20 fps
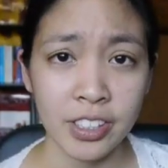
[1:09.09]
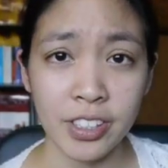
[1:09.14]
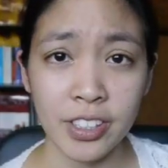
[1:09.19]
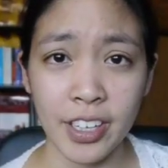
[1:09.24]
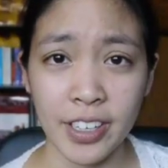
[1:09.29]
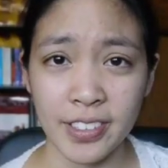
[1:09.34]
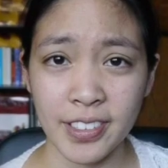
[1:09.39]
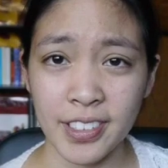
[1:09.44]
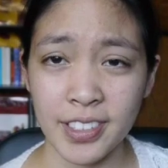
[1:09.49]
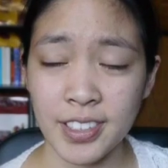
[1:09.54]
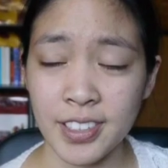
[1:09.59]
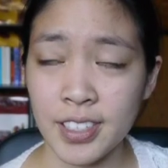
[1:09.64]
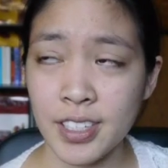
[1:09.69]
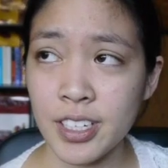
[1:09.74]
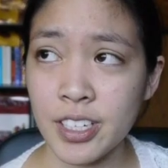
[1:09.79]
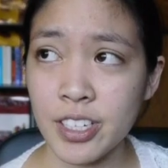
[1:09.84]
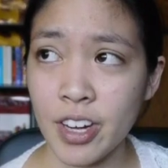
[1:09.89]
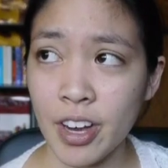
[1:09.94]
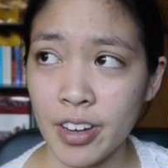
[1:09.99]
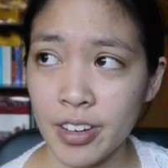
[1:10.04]
So yes, this is a
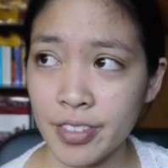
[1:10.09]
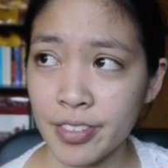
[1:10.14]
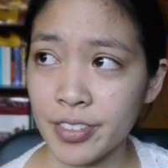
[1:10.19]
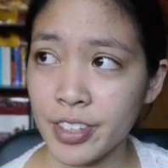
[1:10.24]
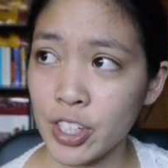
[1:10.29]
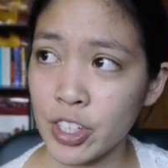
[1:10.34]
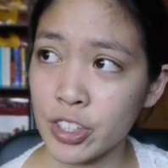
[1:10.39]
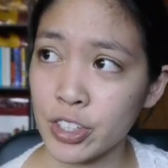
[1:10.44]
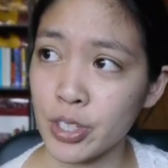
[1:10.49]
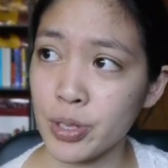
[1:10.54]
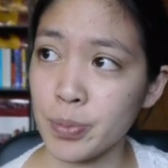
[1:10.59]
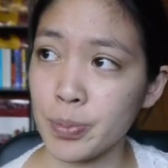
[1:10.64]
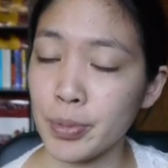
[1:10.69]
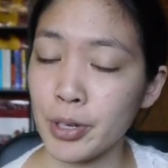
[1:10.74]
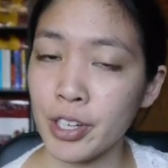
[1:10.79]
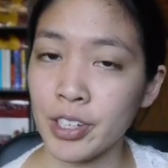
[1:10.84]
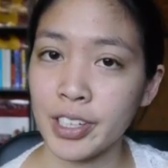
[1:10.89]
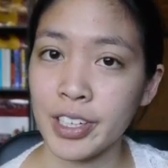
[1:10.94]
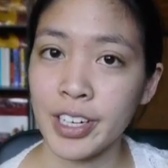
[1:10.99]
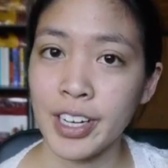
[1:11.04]
nonfiction
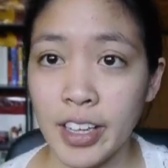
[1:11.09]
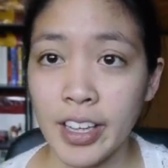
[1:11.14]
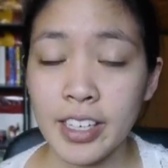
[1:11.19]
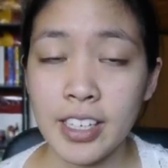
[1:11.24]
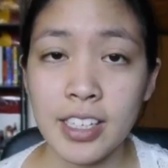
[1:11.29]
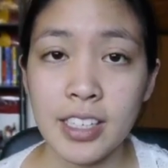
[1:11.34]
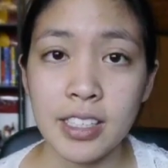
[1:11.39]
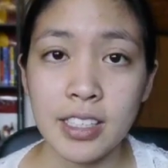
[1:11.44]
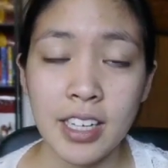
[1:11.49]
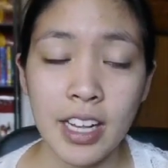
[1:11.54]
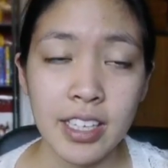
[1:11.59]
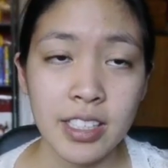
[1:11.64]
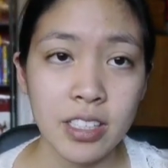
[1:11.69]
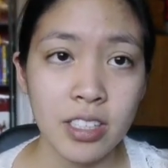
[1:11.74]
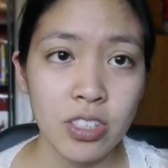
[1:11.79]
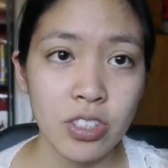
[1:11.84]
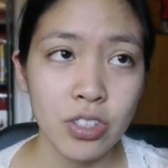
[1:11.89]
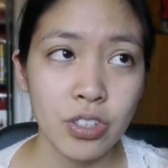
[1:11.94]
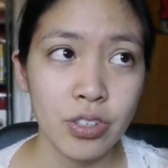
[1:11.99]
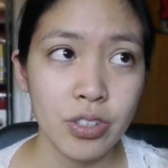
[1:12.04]
book, and it takes
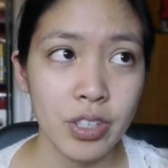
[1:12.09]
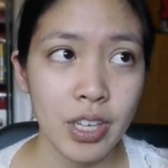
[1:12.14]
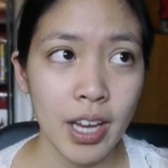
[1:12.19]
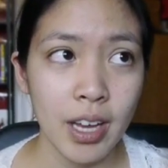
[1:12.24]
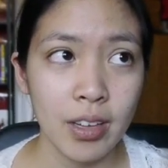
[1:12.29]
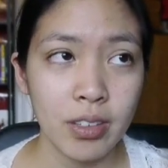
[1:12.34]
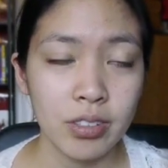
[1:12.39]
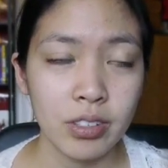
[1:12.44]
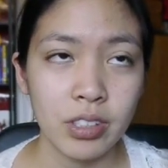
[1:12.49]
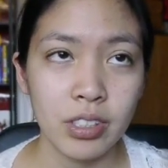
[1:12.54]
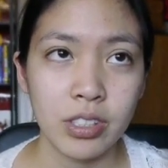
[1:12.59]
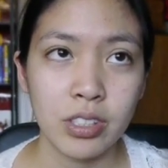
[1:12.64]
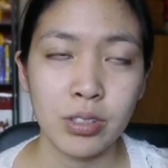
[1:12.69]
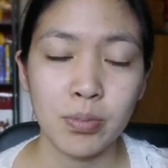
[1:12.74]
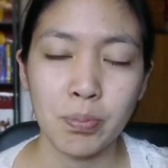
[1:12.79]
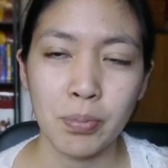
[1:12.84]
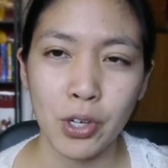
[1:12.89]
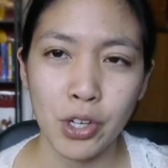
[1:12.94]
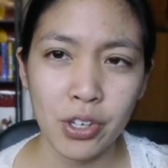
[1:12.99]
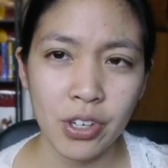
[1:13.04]
into account this
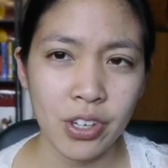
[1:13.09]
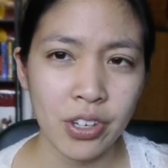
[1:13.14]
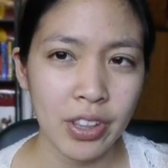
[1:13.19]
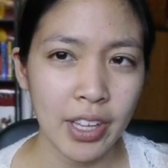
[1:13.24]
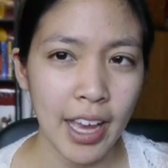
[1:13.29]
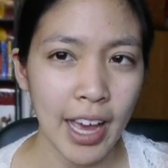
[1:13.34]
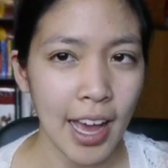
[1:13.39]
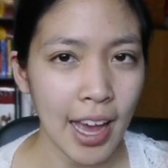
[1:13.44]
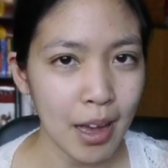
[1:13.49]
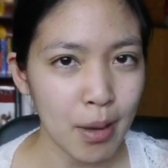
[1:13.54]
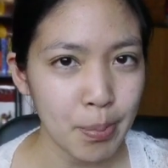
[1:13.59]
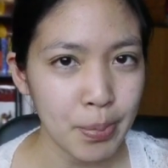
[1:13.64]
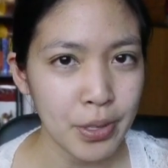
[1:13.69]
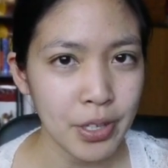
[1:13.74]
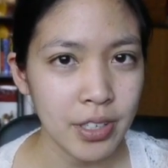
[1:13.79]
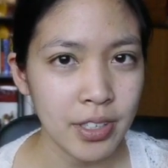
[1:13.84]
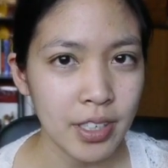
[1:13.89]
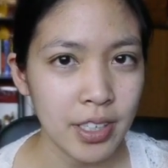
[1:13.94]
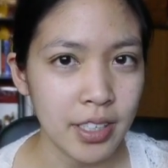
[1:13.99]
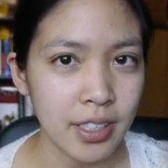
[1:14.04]
murder that
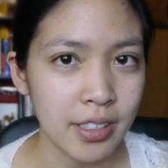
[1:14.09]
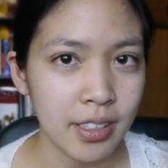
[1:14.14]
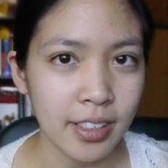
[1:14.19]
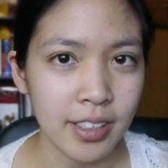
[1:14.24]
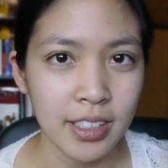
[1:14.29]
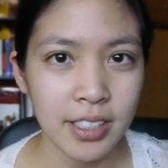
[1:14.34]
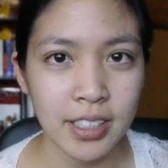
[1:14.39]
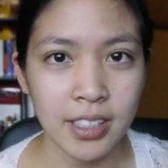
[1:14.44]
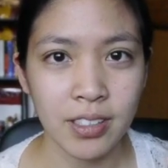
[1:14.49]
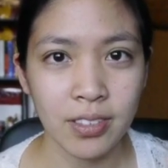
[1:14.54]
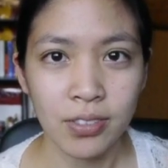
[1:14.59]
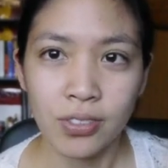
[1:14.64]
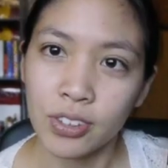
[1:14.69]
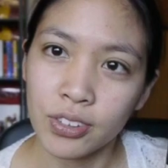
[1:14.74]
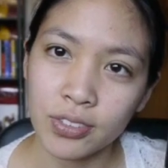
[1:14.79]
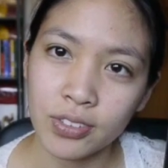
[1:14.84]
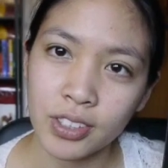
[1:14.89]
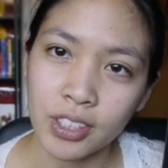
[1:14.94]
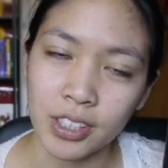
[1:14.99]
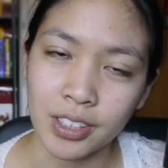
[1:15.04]
happened in
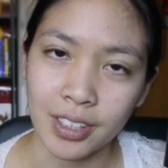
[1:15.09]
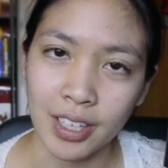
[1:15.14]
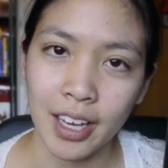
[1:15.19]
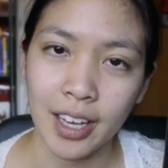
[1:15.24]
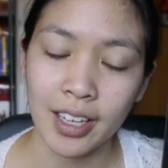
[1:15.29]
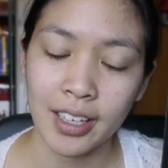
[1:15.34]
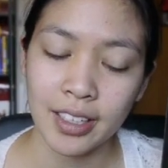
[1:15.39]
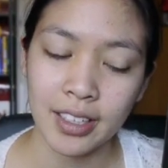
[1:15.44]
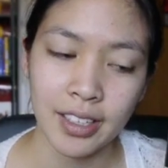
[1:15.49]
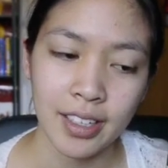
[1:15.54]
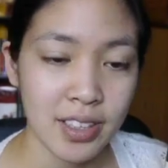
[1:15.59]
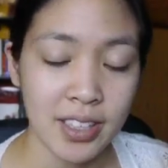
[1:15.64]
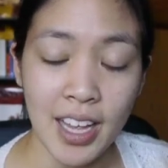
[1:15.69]
1959.